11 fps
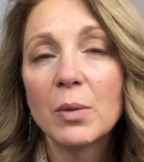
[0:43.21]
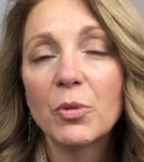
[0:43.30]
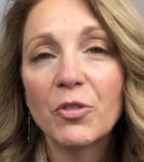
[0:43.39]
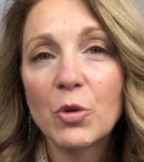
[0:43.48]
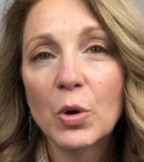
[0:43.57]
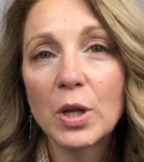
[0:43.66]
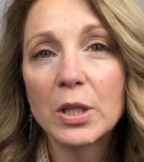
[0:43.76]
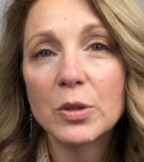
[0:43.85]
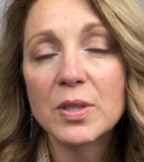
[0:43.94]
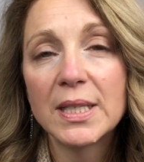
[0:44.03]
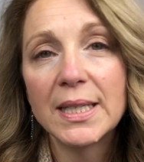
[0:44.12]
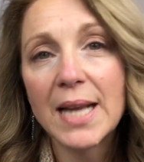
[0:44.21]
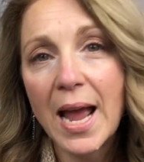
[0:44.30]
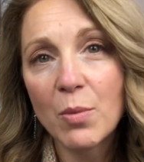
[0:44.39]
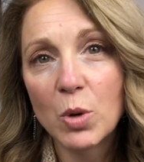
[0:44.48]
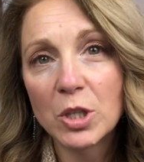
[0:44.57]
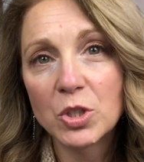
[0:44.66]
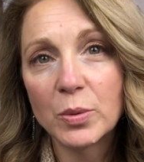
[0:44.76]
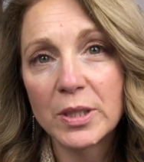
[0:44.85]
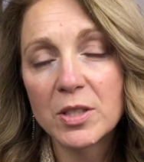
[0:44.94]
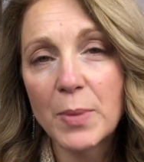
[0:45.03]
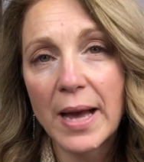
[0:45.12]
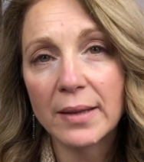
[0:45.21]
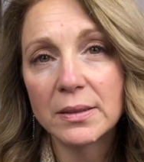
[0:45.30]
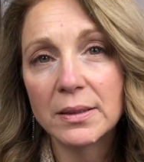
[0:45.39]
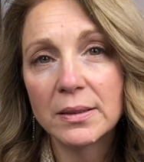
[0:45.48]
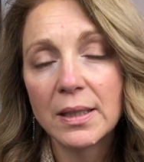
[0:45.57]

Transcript: before closing and what to expect.